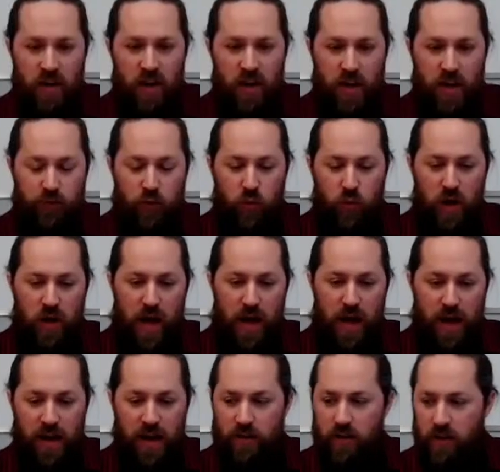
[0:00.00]
And if you
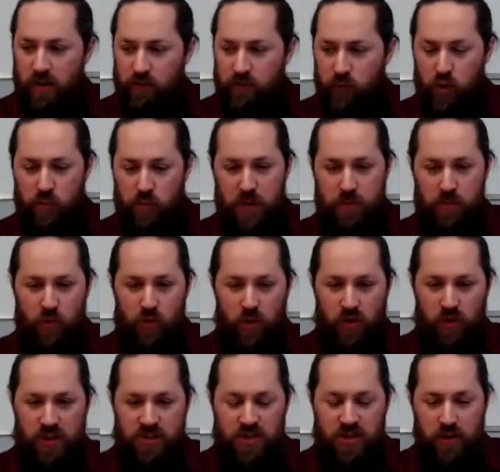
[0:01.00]
and for the people who
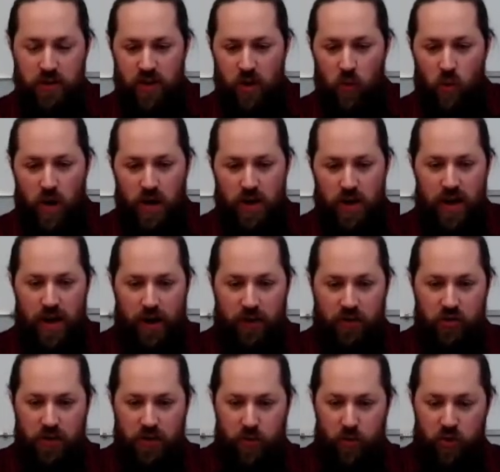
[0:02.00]
are listening, if they want to
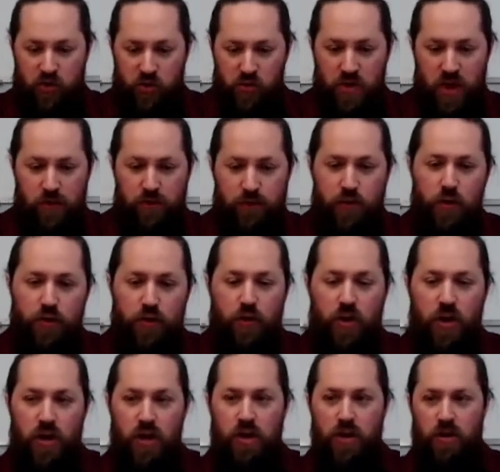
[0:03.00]
actually pursue that
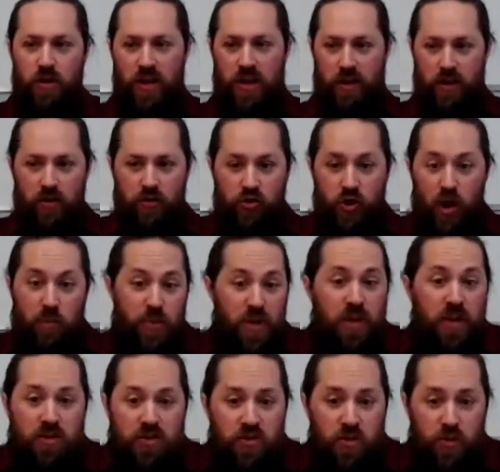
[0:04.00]
further, they can jump
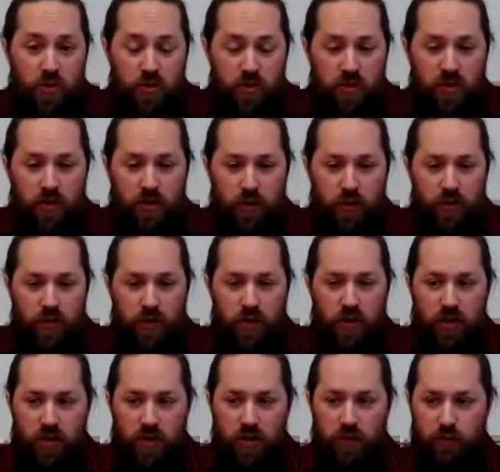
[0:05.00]
into the
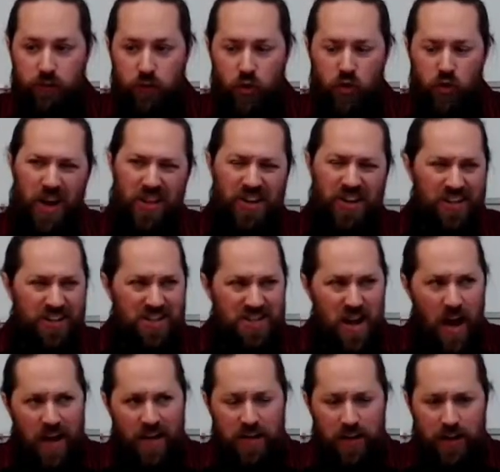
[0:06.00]
the, the first, I think
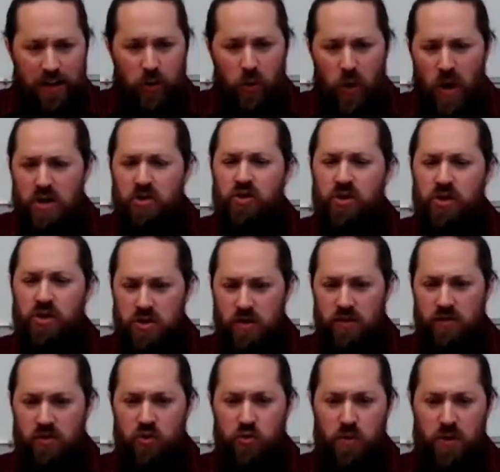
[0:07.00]
it's 90
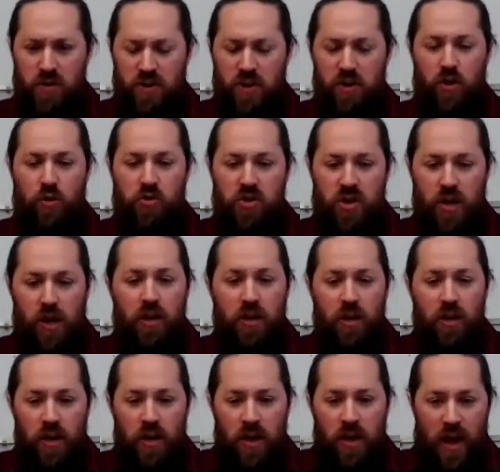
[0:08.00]
questions of the Summa
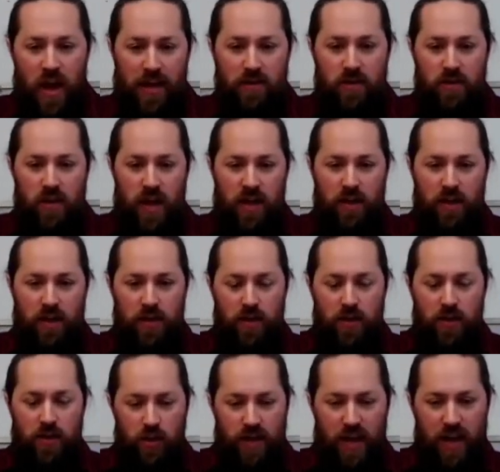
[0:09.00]
Theologiae, and
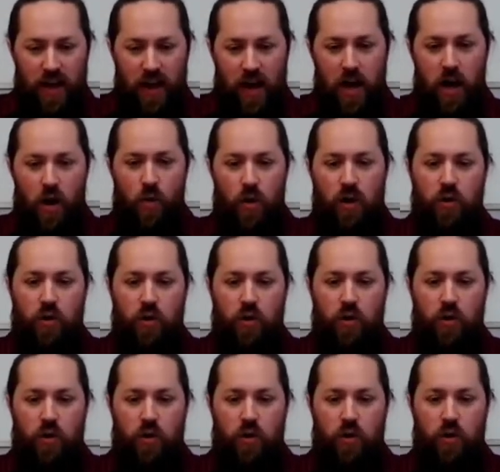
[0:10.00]
and look at how
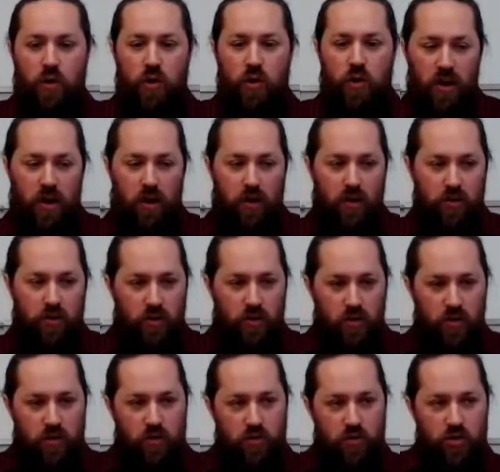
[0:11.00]
Aquinas uh,
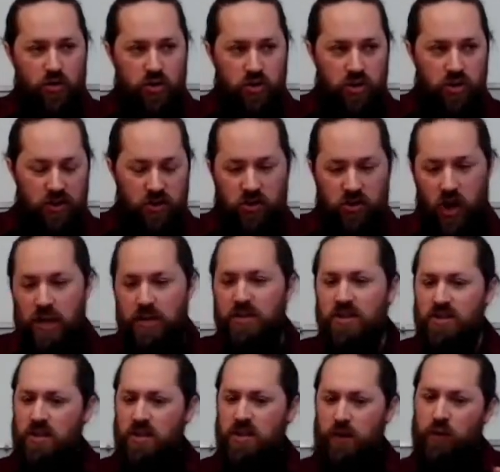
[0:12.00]
discusses
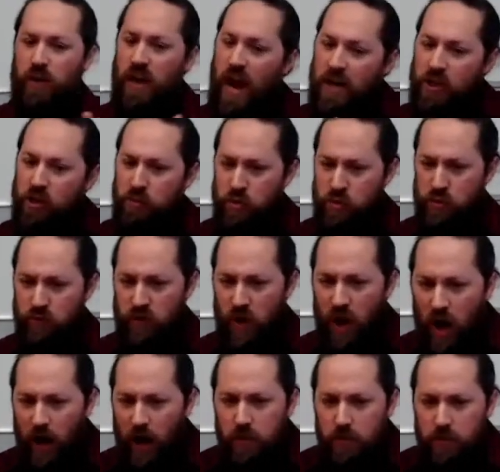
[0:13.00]
the different attributes of
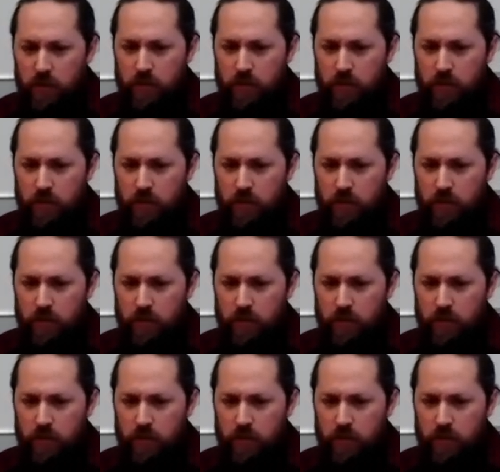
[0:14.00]
God,